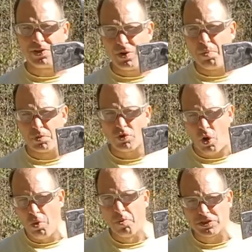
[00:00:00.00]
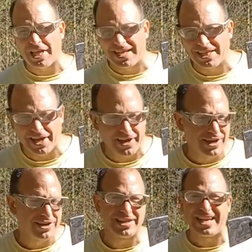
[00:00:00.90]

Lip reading: almost like clay, not